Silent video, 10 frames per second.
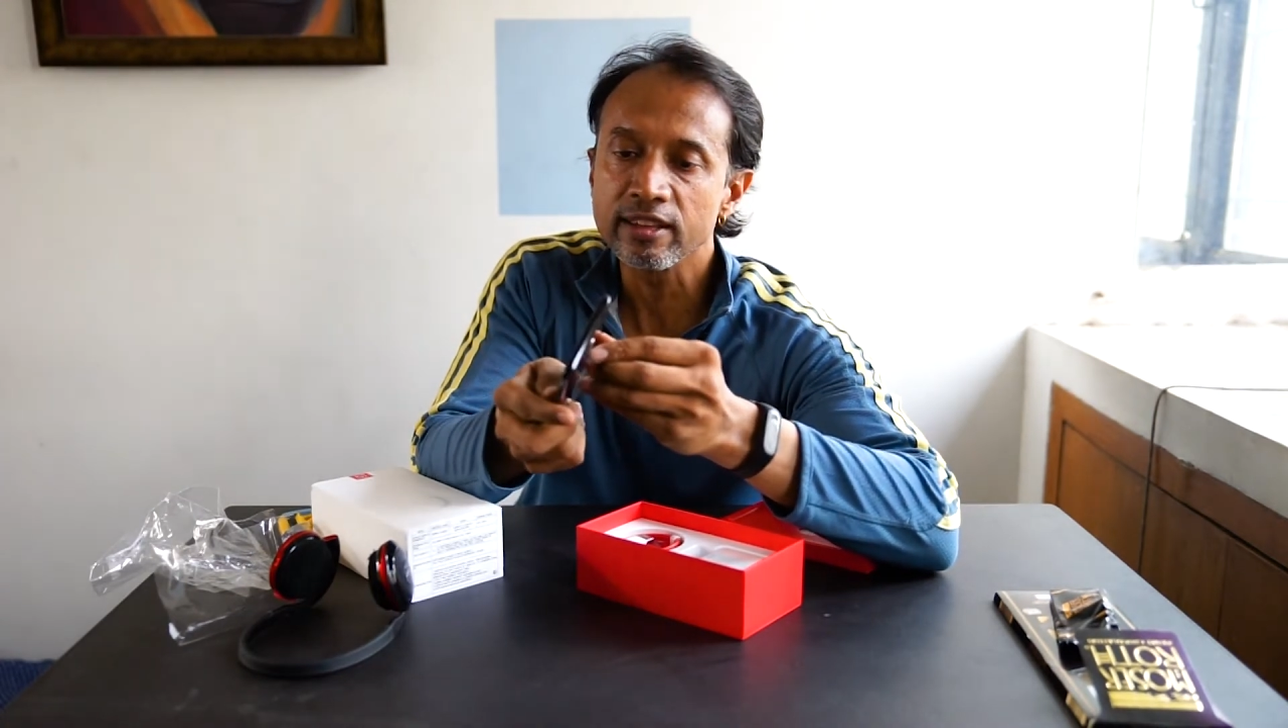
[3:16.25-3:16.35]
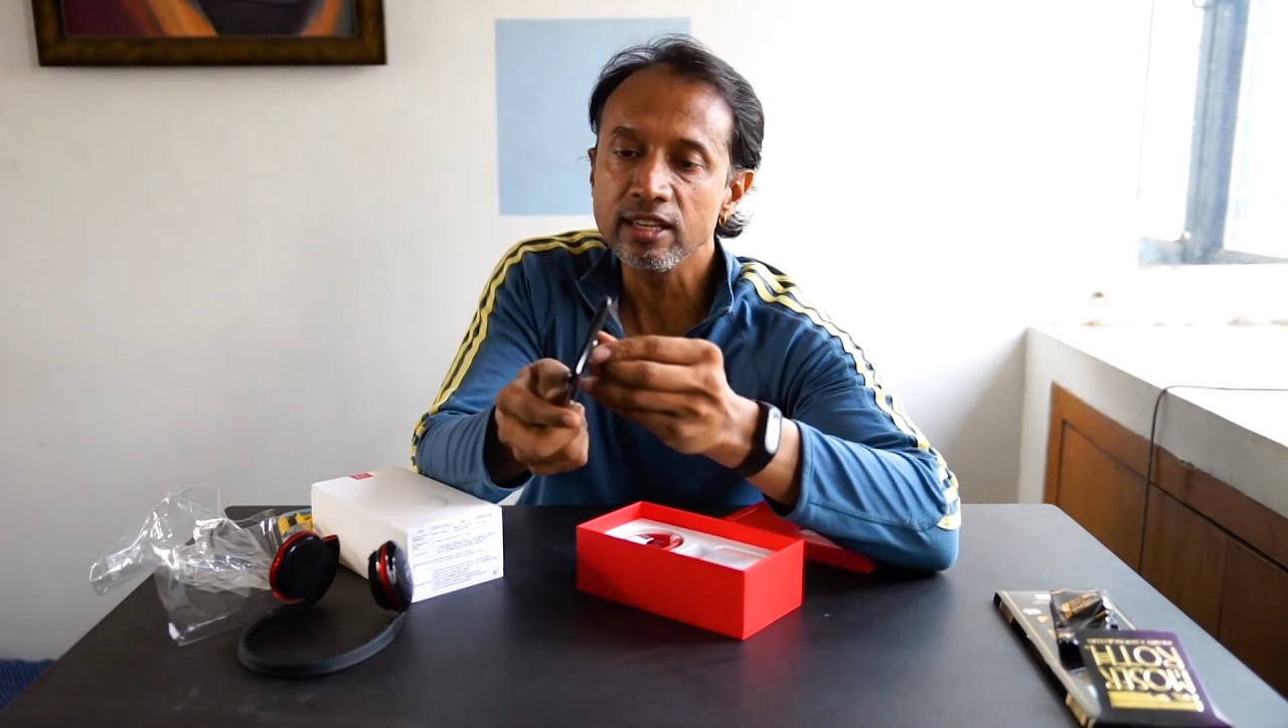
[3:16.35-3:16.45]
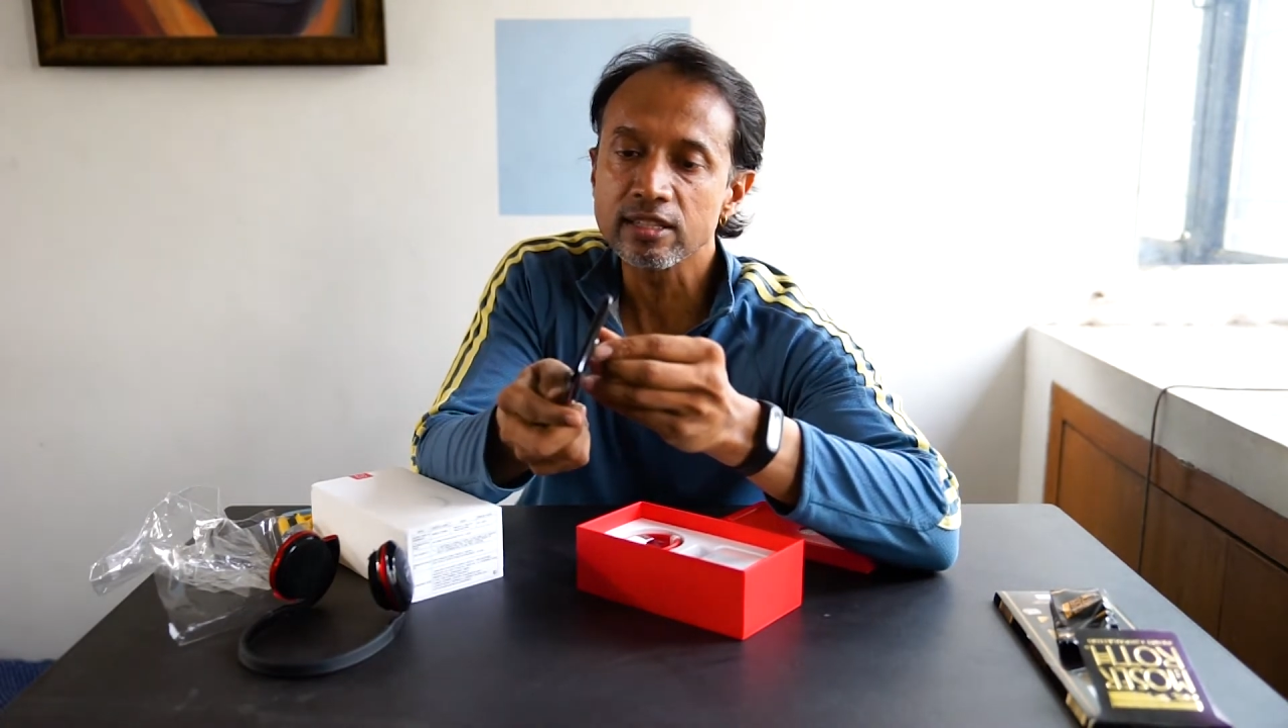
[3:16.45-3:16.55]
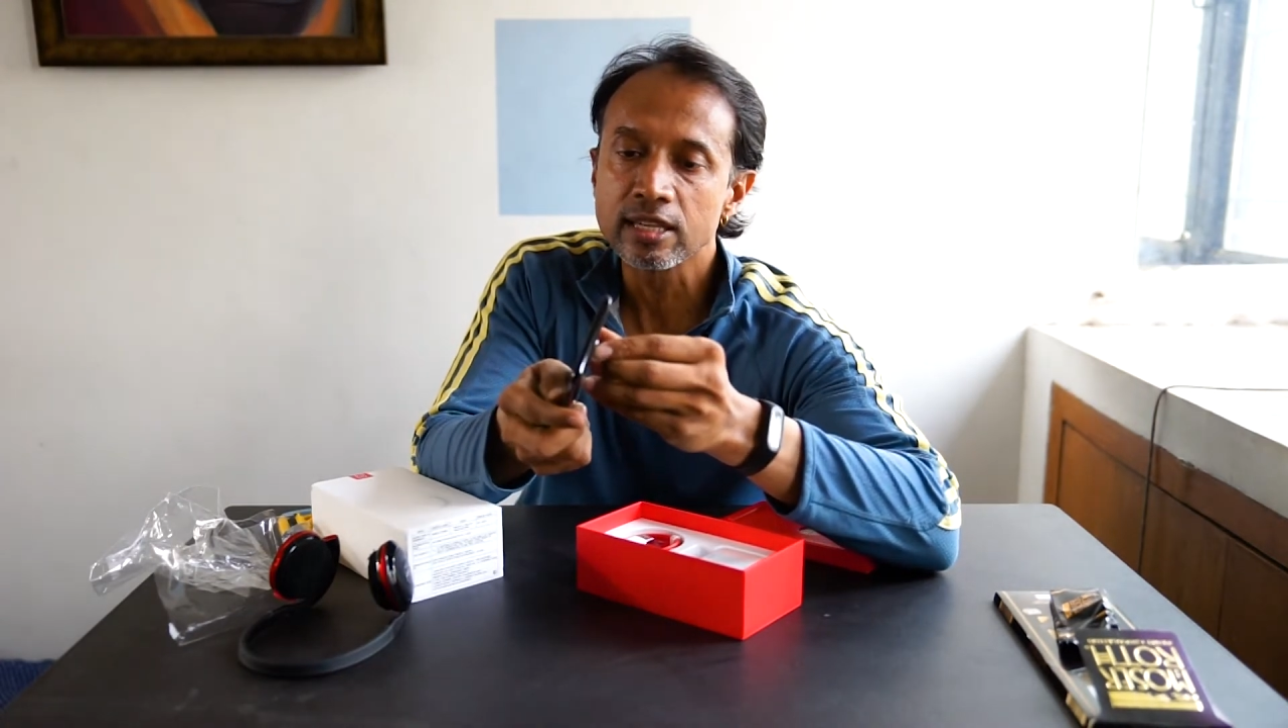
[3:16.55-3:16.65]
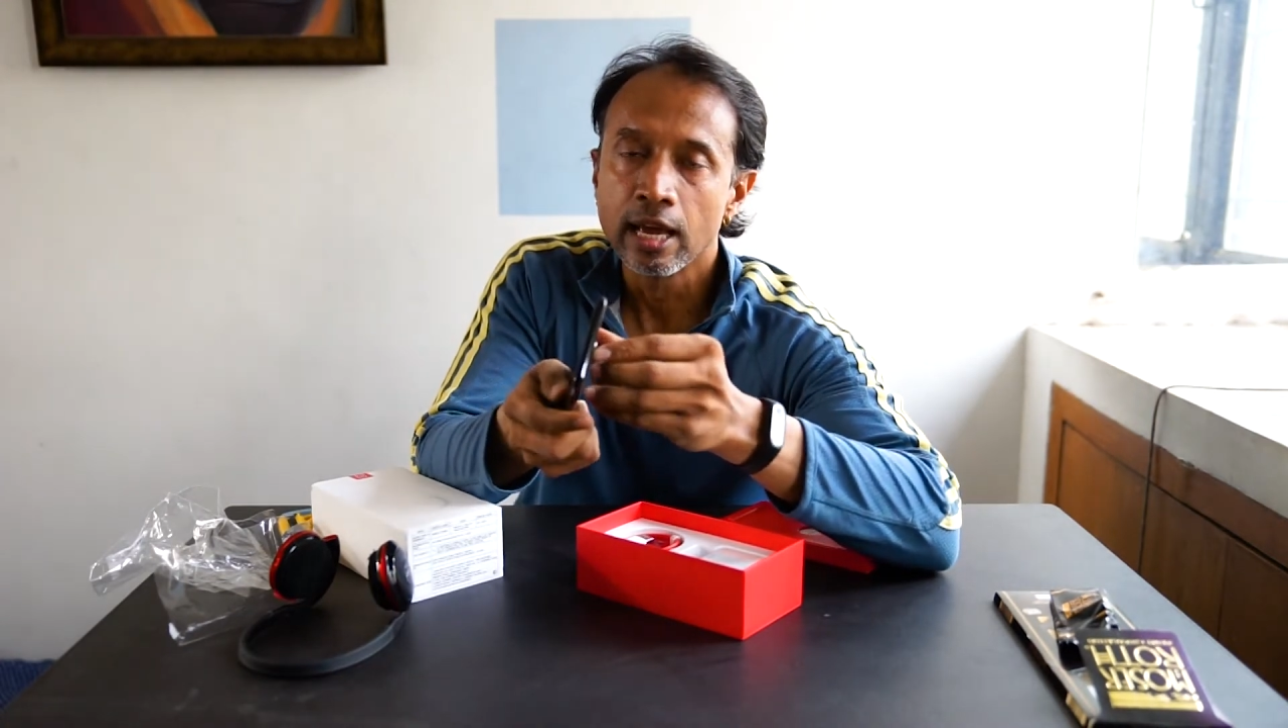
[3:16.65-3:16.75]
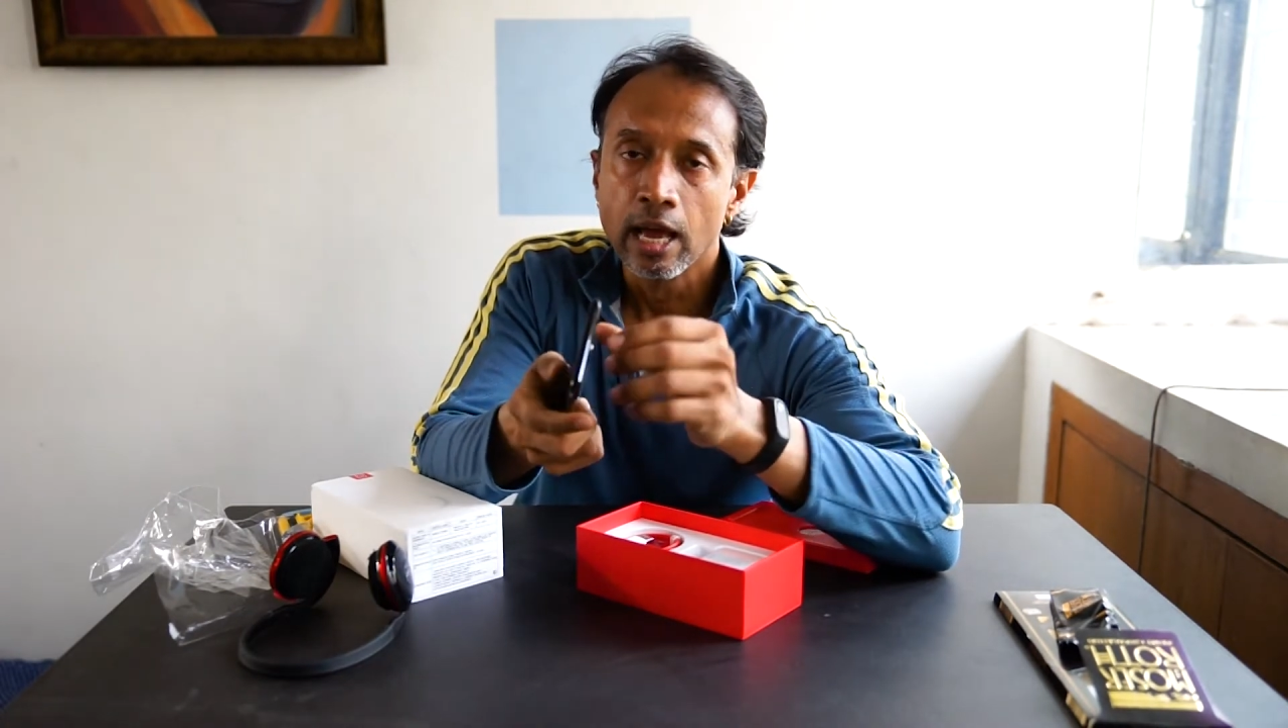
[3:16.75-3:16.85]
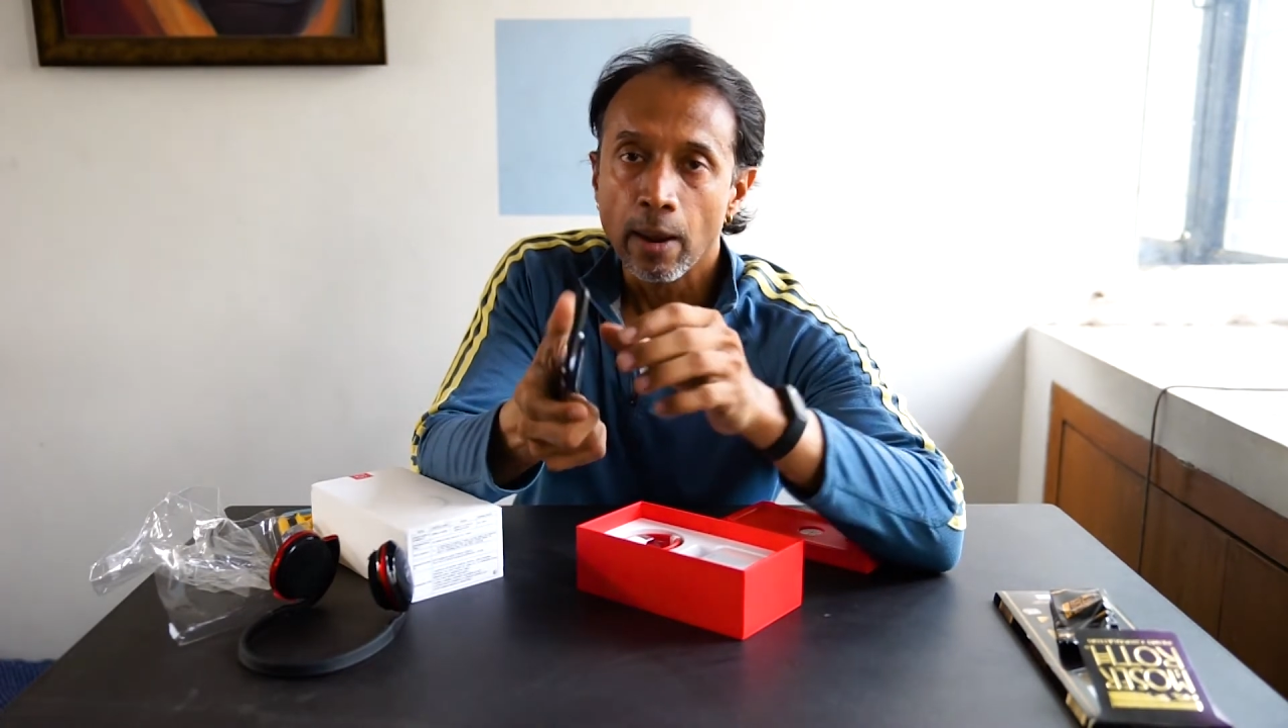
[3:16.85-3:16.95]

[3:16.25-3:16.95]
this,